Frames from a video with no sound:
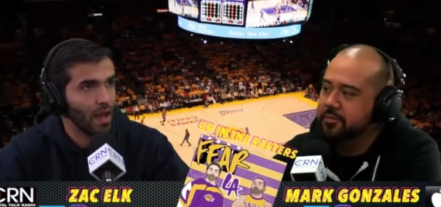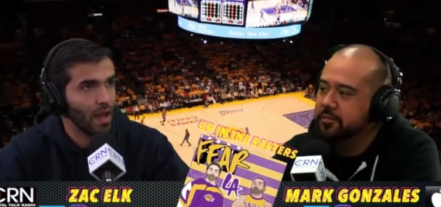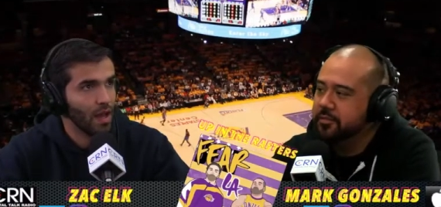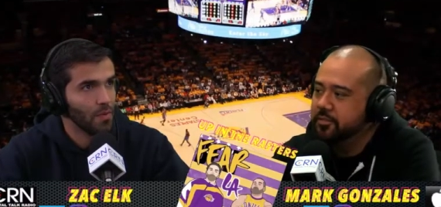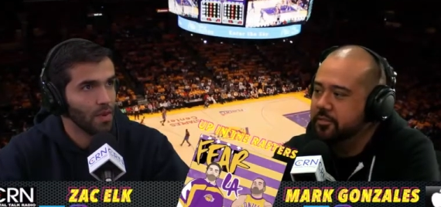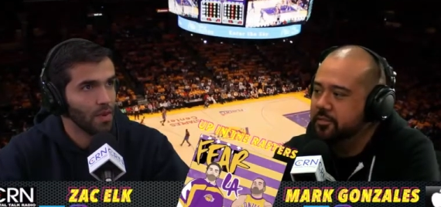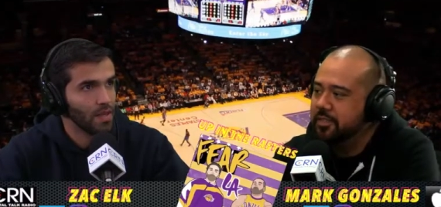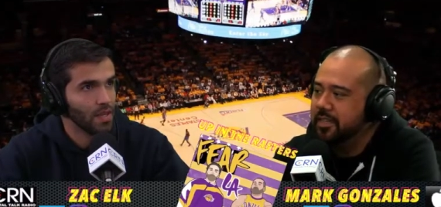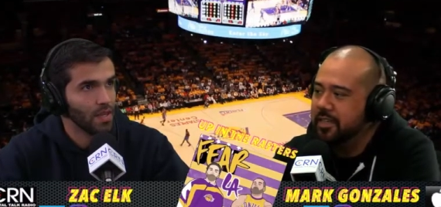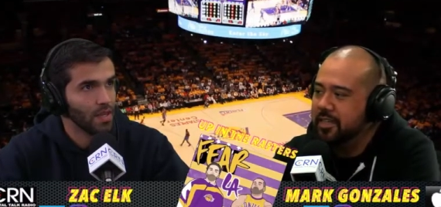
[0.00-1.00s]
Speaker 1: What about the
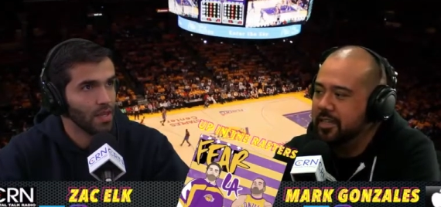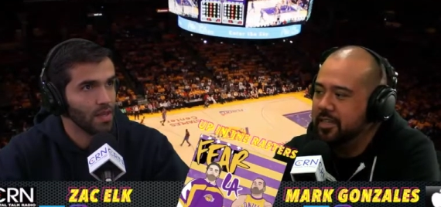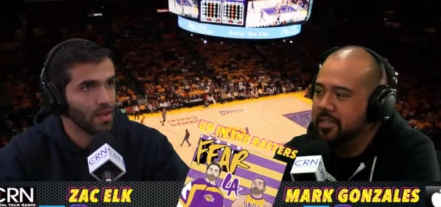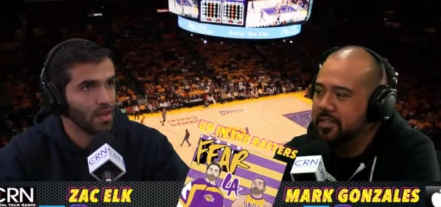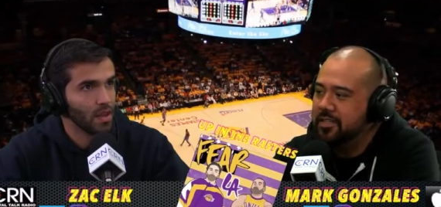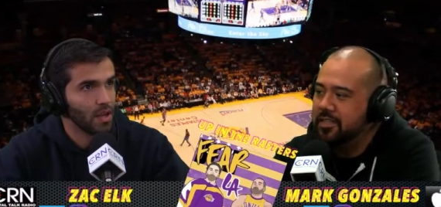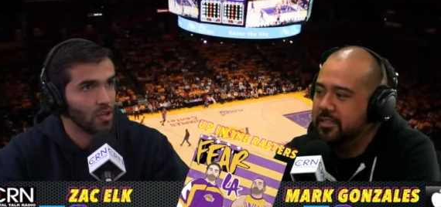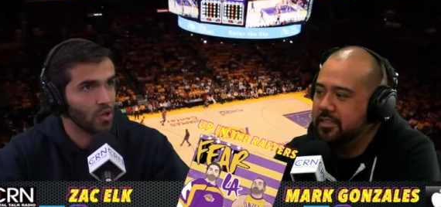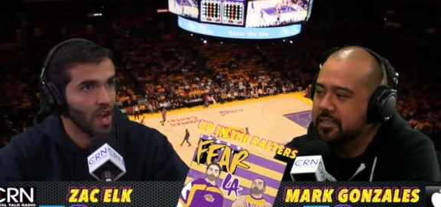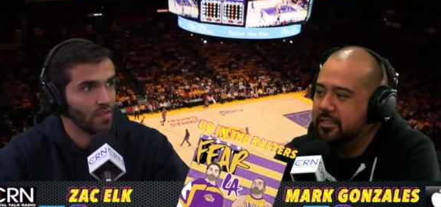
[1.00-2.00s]
day he got
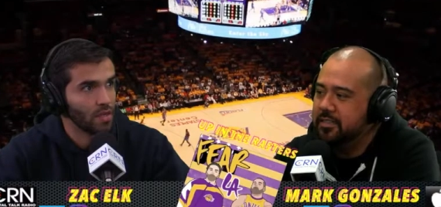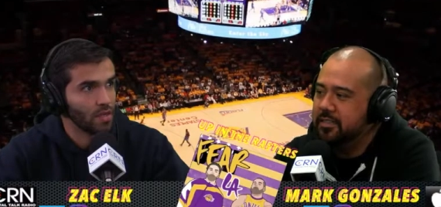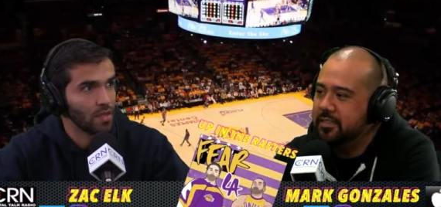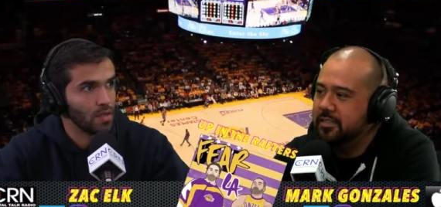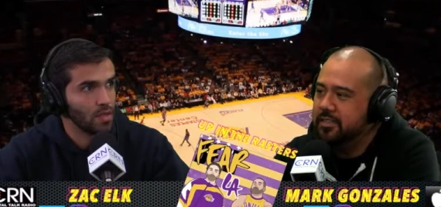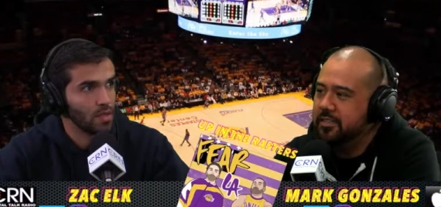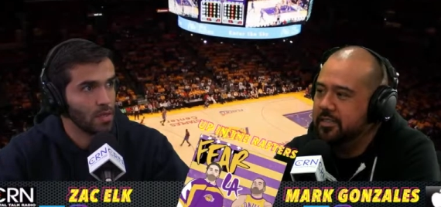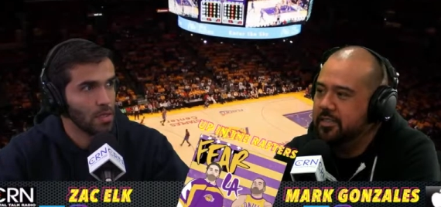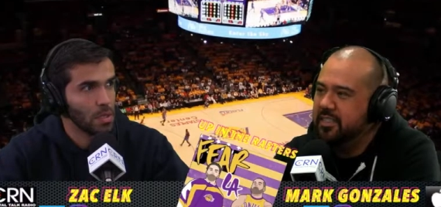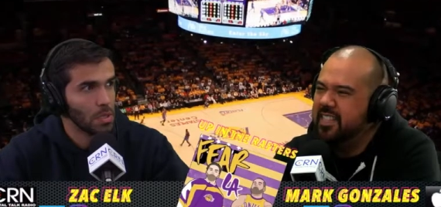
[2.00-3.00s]
drafted?
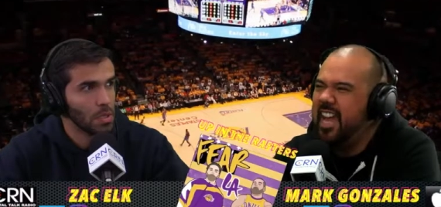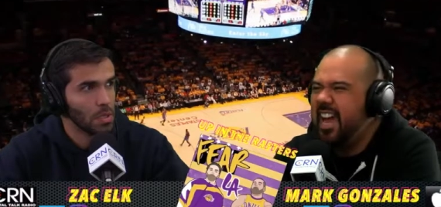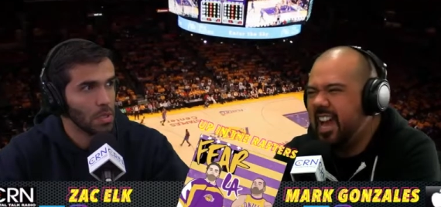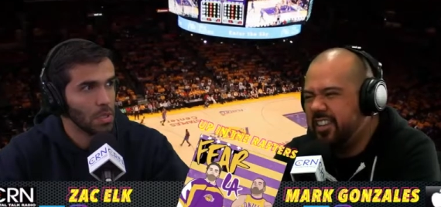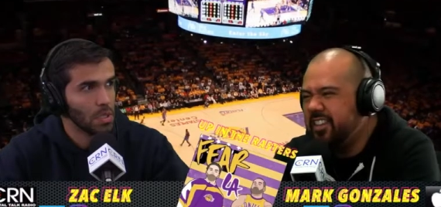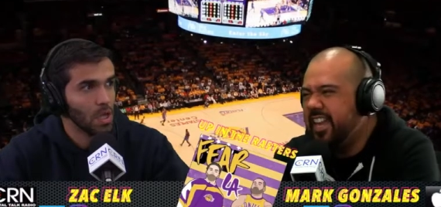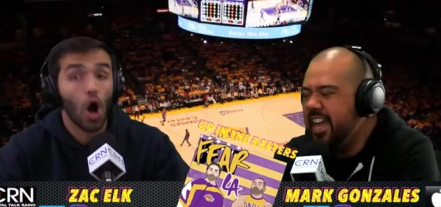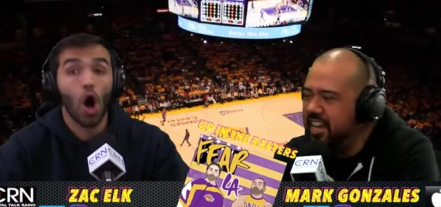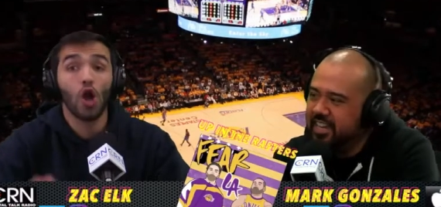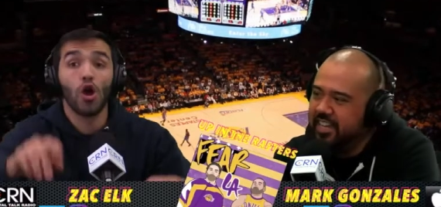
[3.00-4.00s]
Yeah,
Speaker 2: you can.
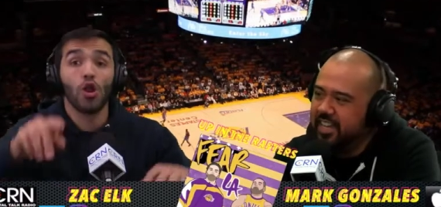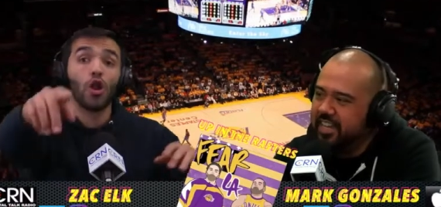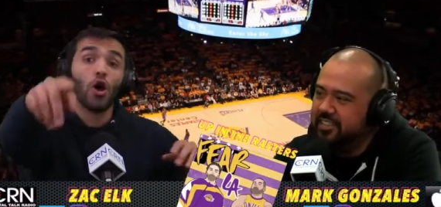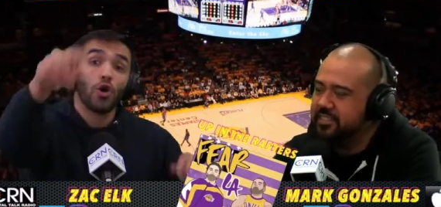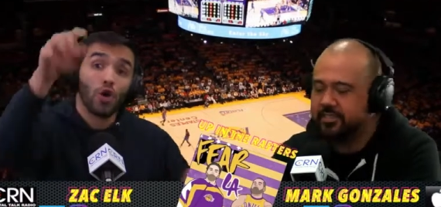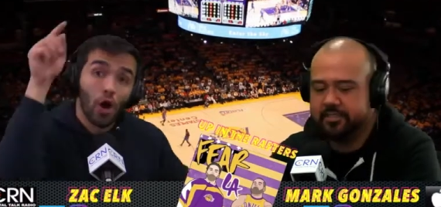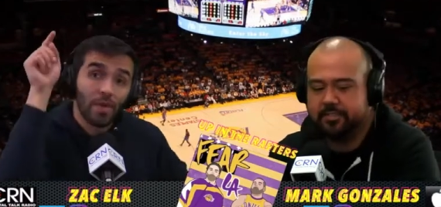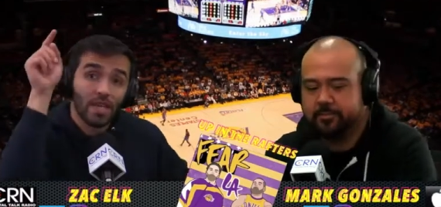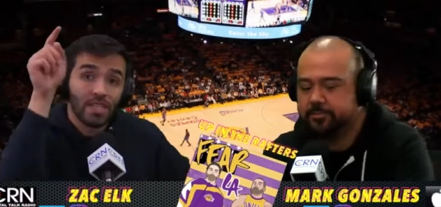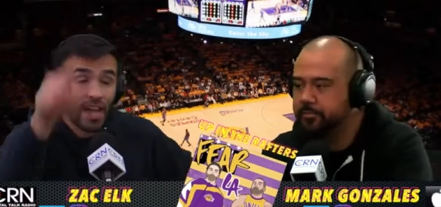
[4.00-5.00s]
Speaker 1: Oh, I guess. No.
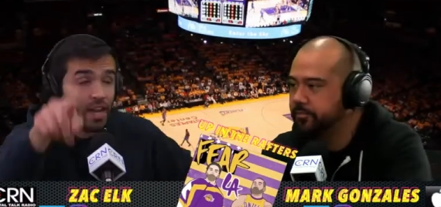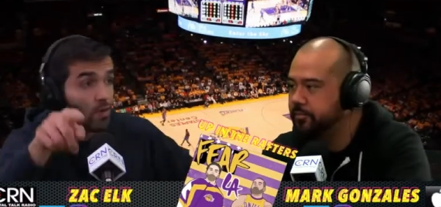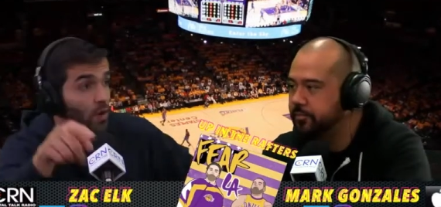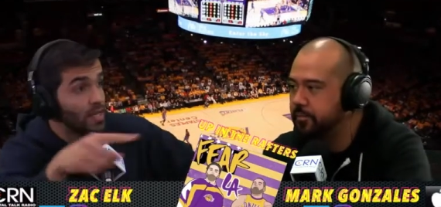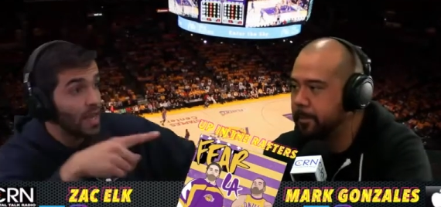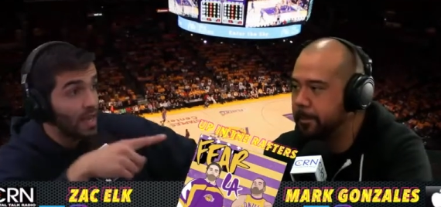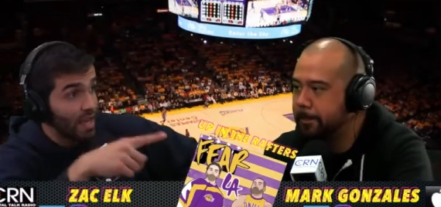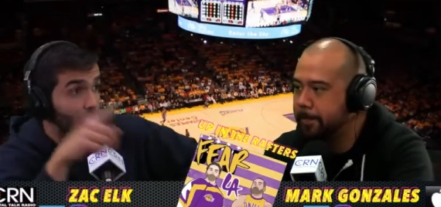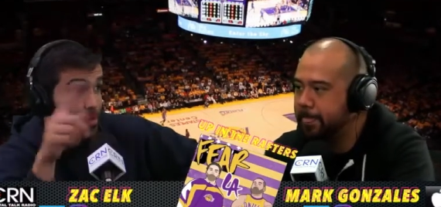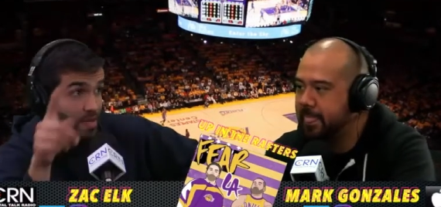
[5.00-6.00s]
Kobe's 81 day.
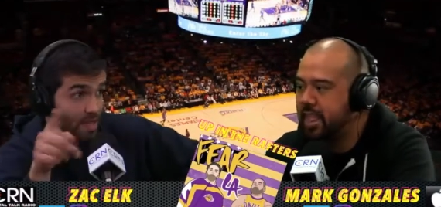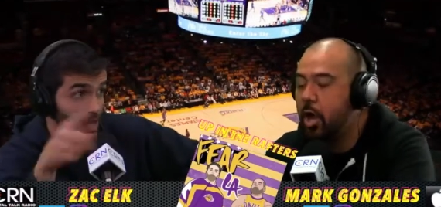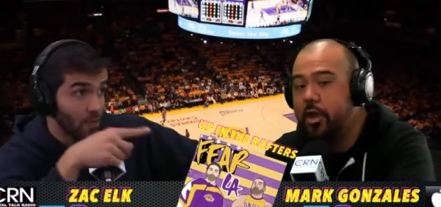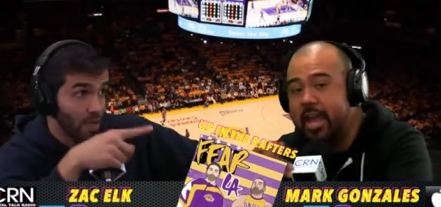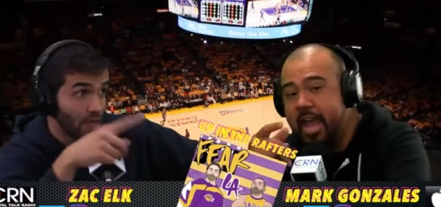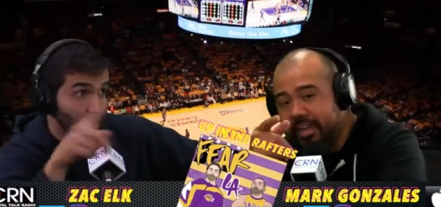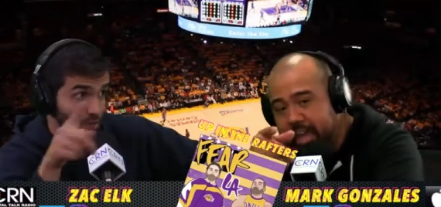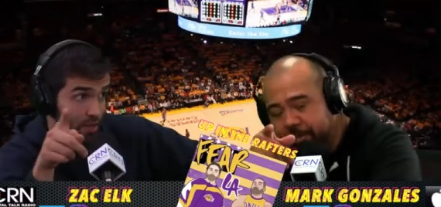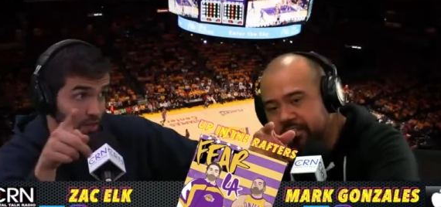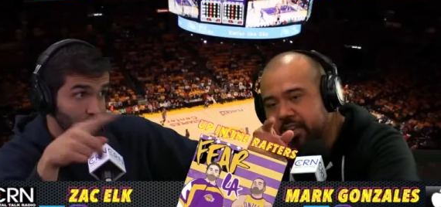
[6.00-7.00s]
Kobe's
Speaker 2: 81. Oh yeah,
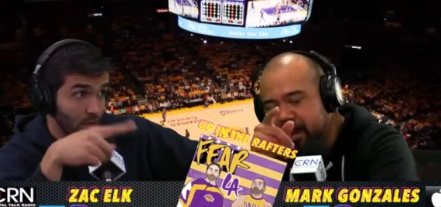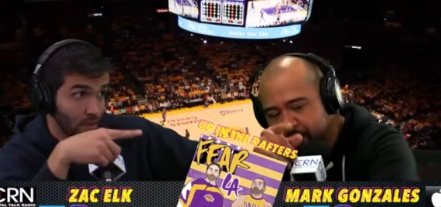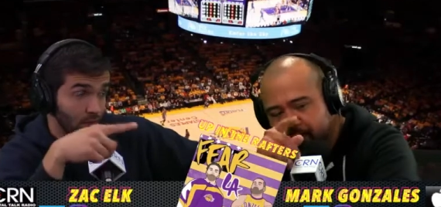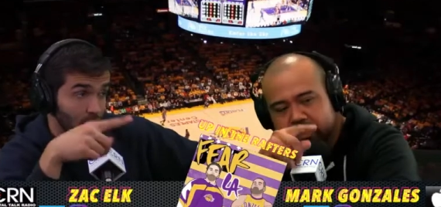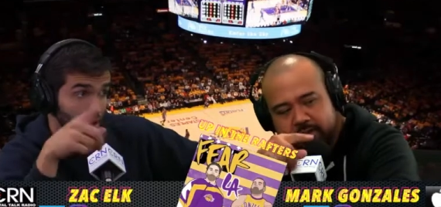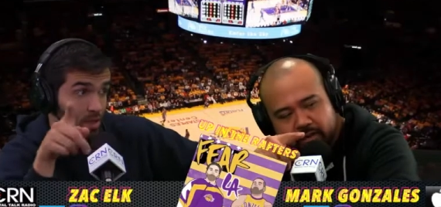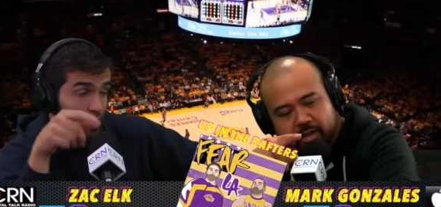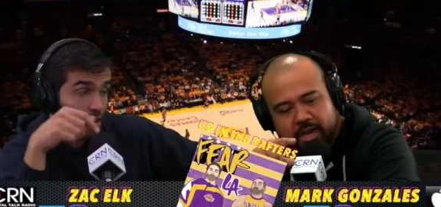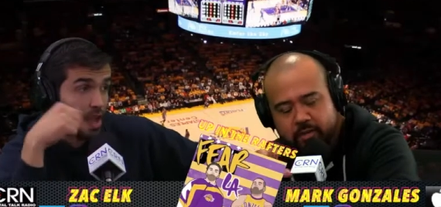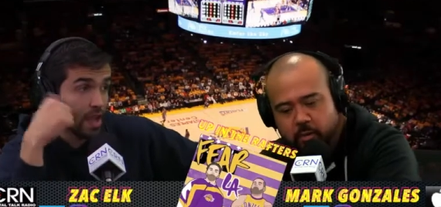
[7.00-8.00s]
Kobe's. Yep.
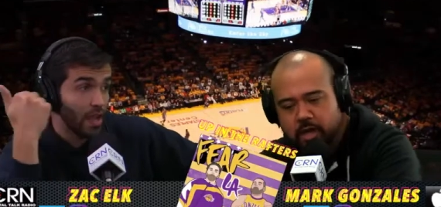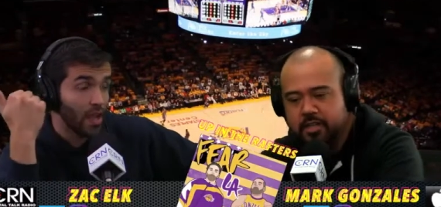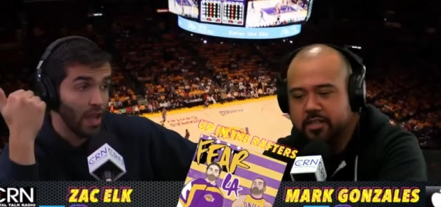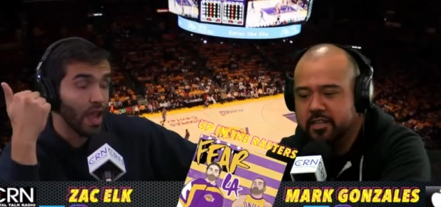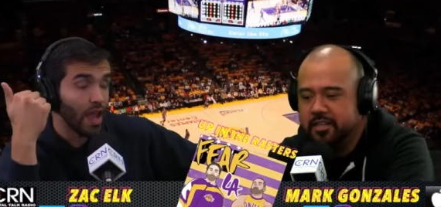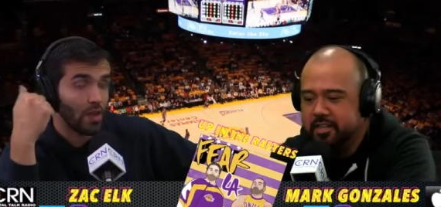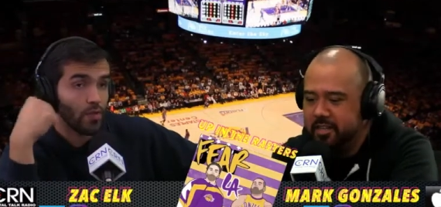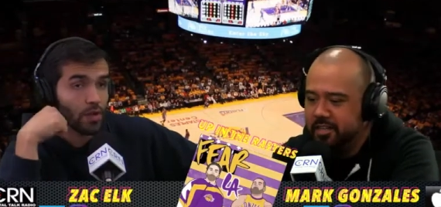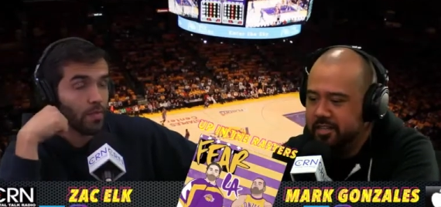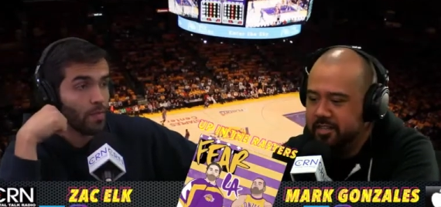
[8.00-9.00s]
81.
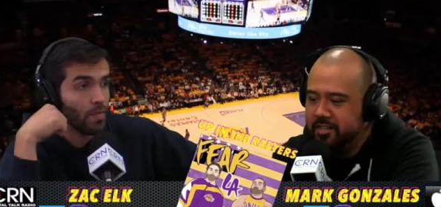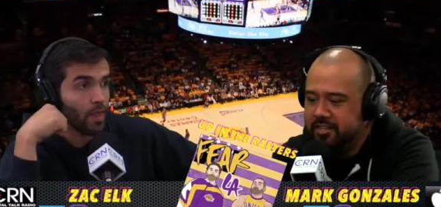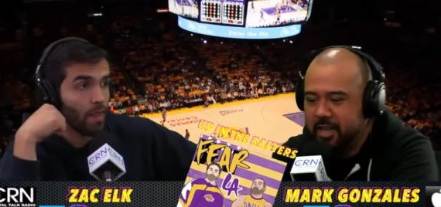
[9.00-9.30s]
There's got to